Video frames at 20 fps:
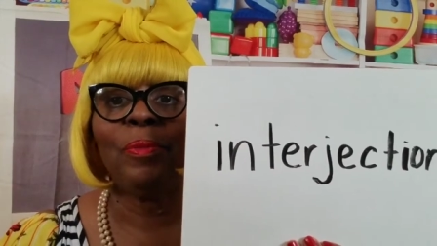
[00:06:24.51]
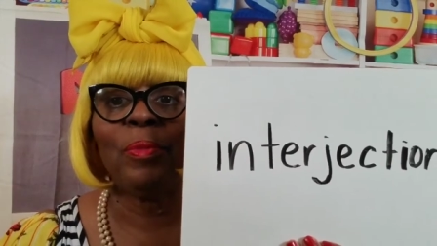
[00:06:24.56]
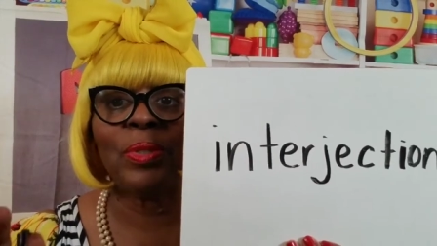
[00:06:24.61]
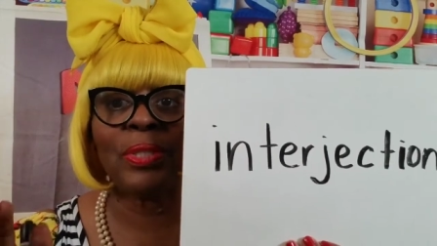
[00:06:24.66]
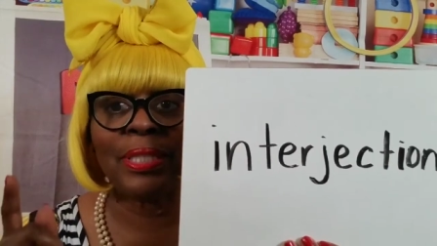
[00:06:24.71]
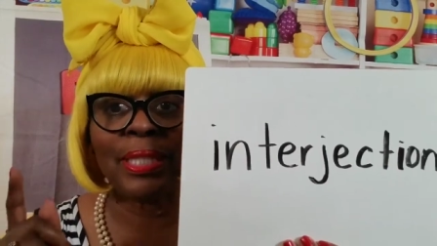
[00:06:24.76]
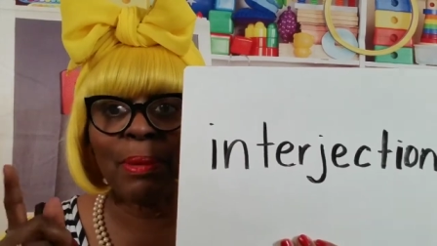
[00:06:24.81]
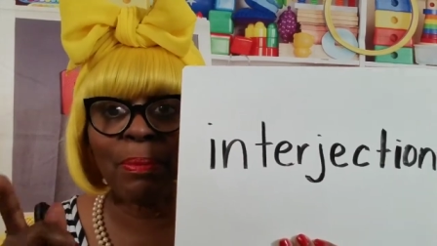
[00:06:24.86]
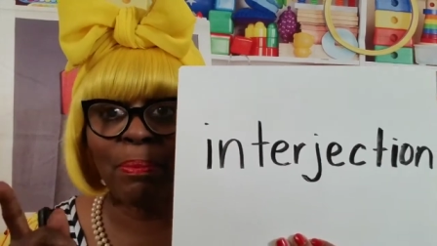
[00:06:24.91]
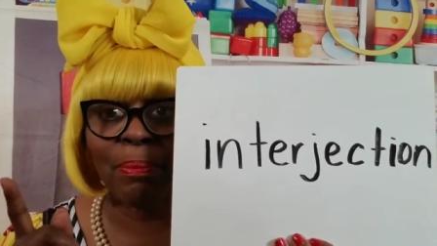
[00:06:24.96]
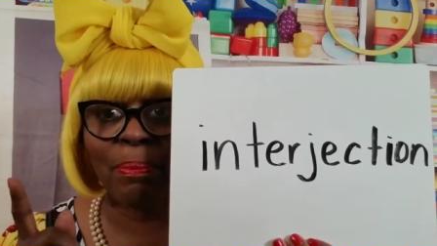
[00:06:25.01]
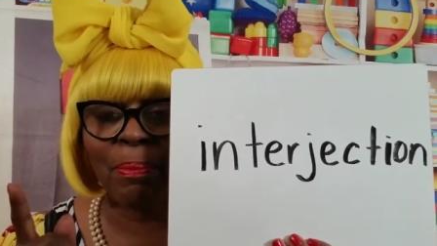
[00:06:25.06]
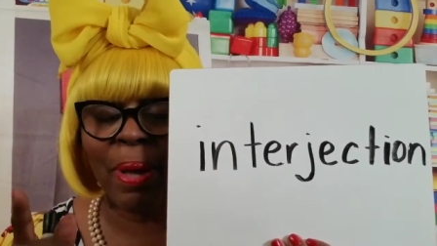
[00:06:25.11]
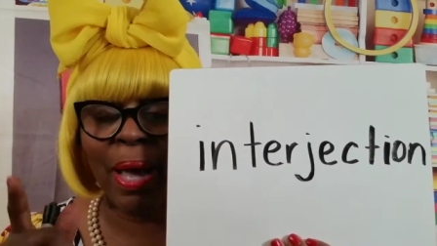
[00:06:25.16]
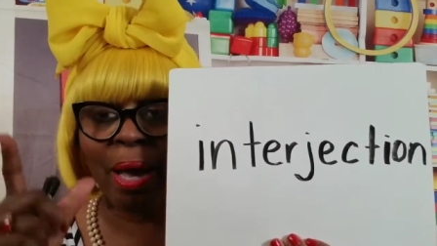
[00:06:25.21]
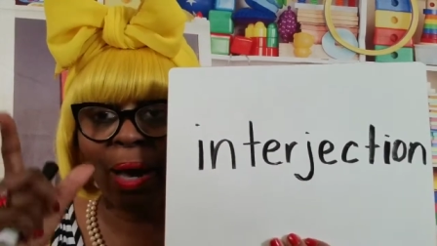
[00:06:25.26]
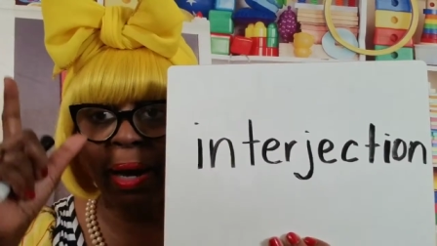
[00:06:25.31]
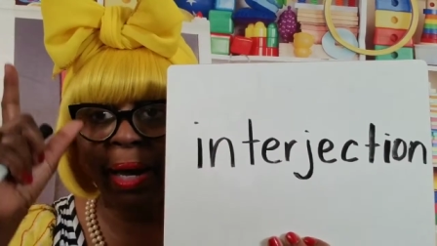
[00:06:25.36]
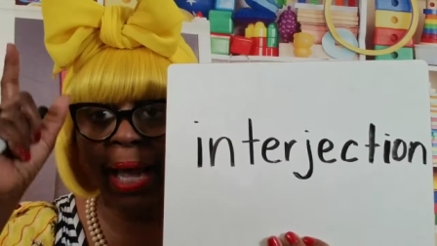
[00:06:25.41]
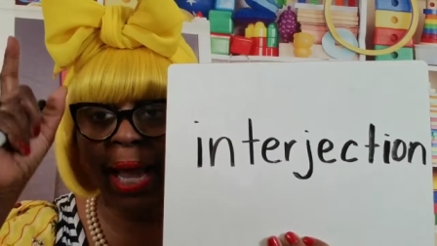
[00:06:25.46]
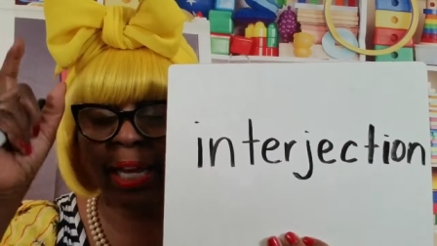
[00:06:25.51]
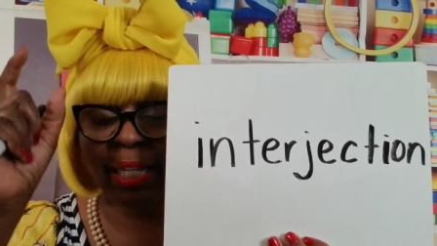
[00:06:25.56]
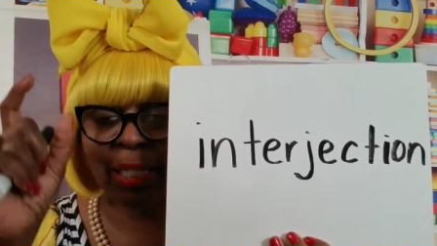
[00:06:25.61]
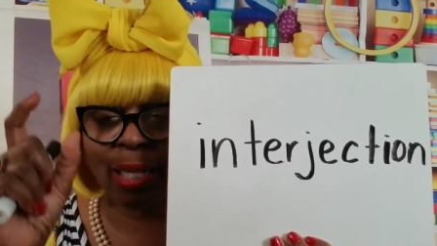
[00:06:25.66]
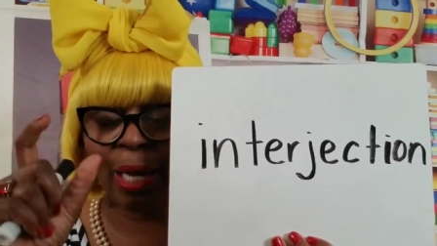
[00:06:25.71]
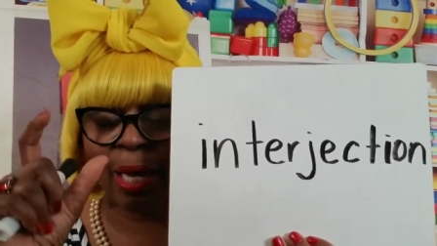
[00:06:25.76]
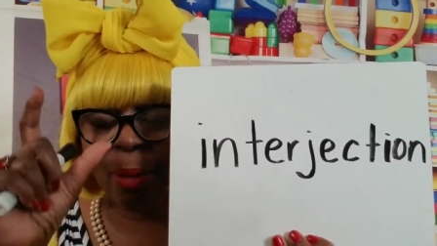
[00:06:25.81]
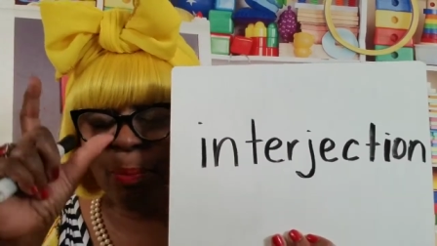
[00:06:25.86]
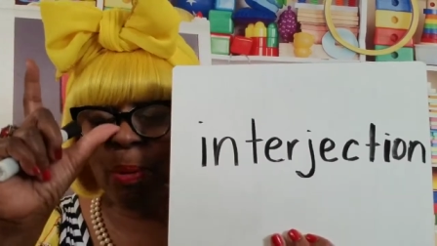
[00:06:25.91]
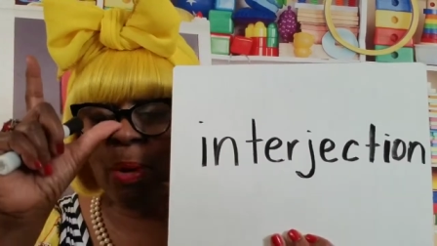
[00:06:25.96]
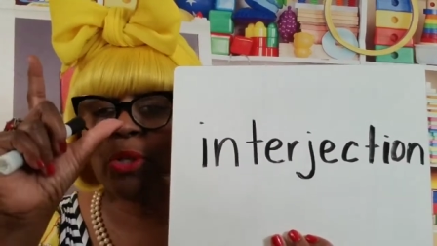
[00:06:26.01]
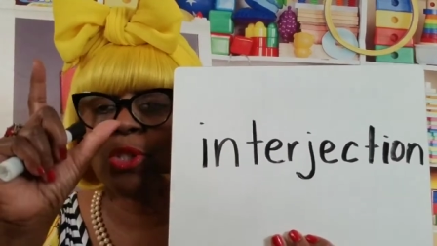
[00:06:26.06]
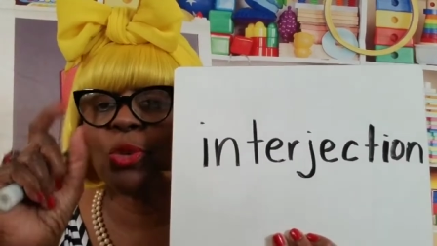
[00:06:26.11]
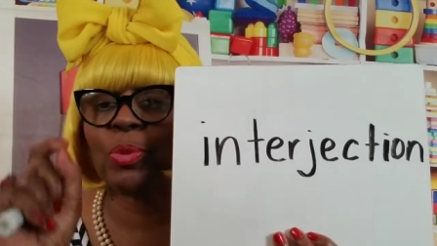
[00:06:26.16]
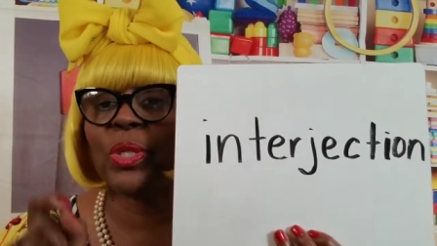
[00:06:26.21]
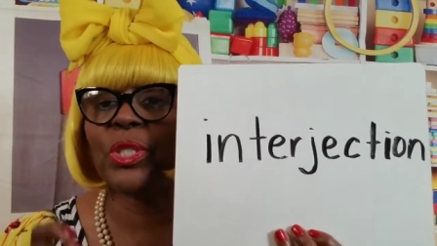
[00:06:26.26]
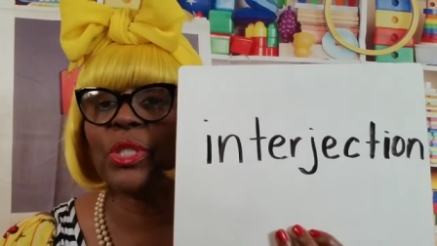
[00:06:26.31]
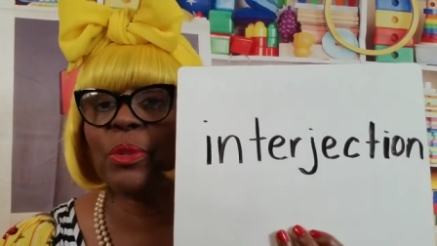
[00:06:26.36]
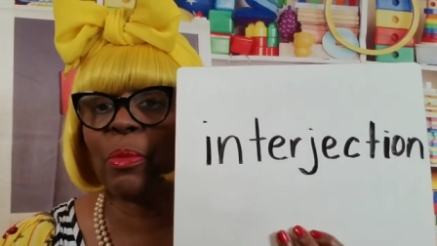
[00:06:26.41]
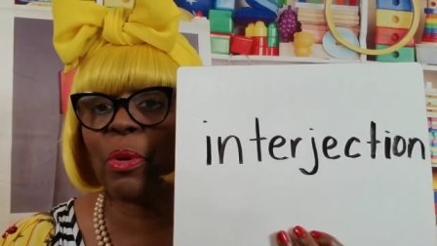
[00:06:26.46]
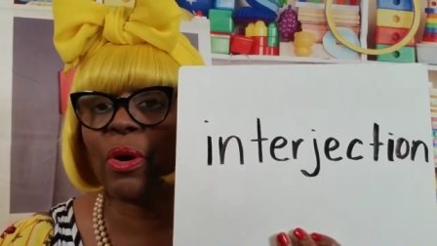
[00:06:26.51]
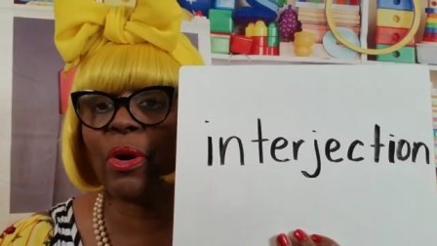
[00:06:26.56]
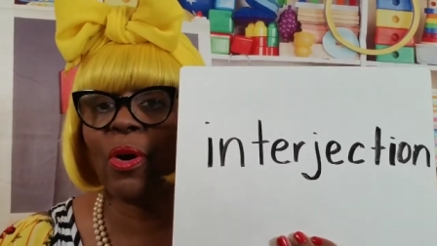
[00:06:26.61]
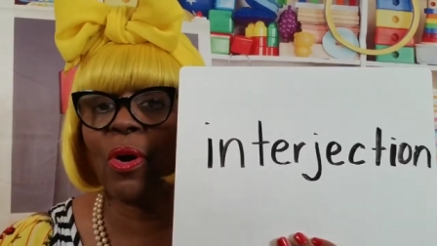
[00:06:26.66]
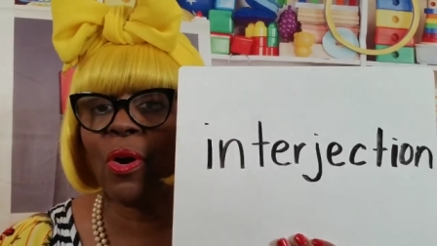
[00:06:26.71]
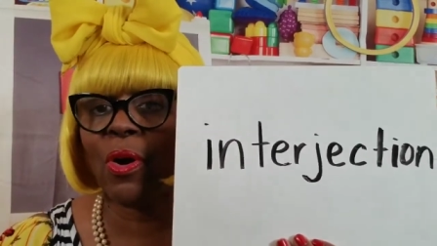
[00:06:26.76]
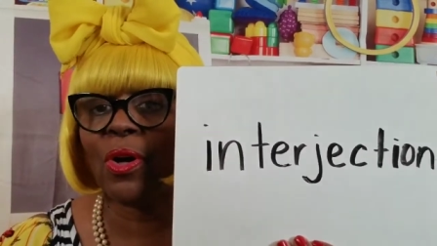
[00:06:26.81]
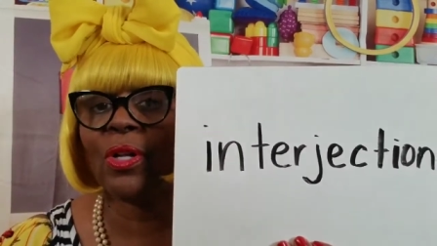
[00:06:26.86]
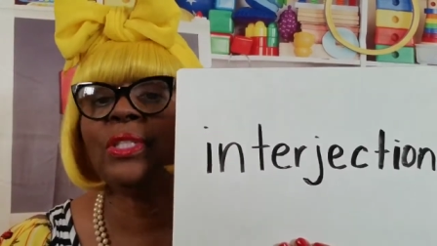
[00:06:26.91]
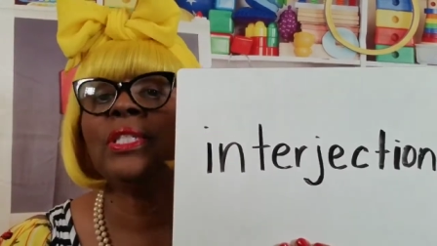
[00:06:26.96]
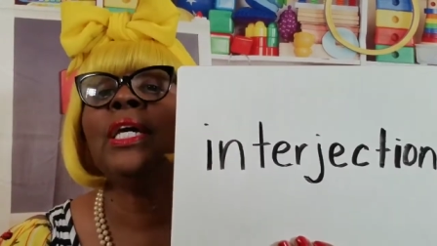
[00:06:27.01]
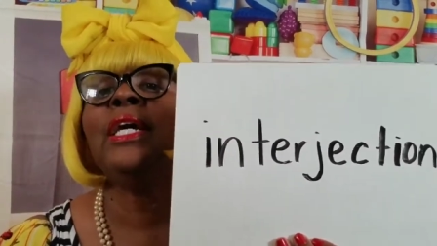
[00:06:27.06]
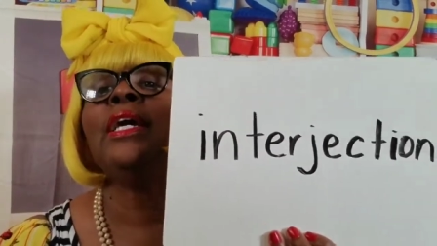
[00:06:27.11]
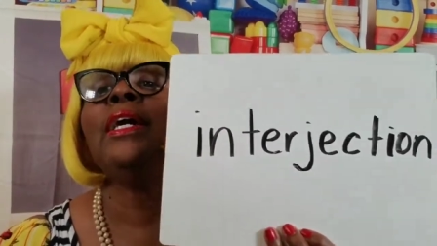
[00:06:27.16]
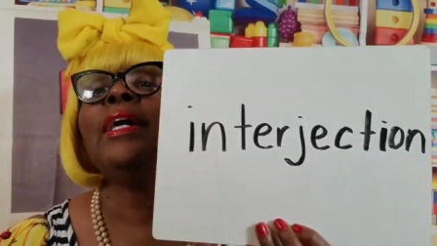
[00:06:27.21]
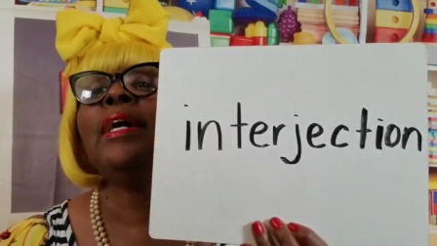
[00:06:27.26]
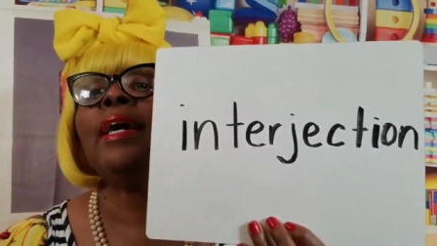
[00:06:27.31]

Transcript: what's that uh, uh, punctuation mark called?